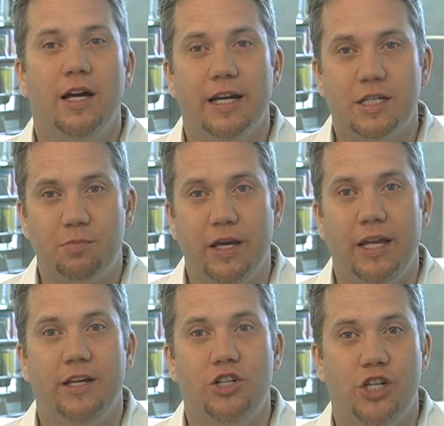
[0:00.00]

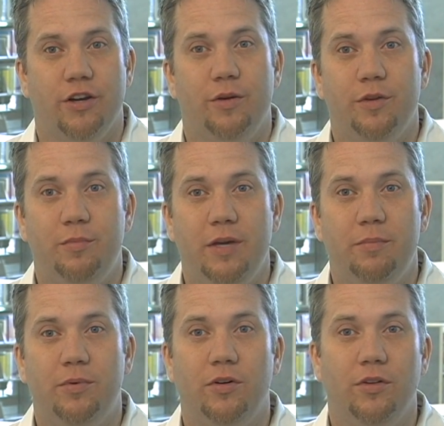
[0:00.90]
explaining and sharing with
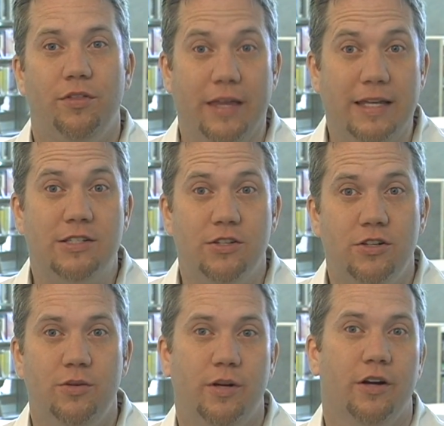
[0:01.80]
people things to
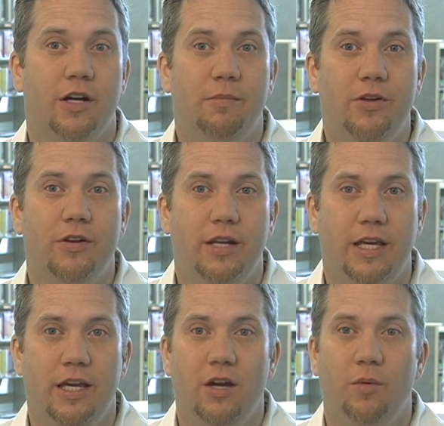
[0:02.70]
do in our community,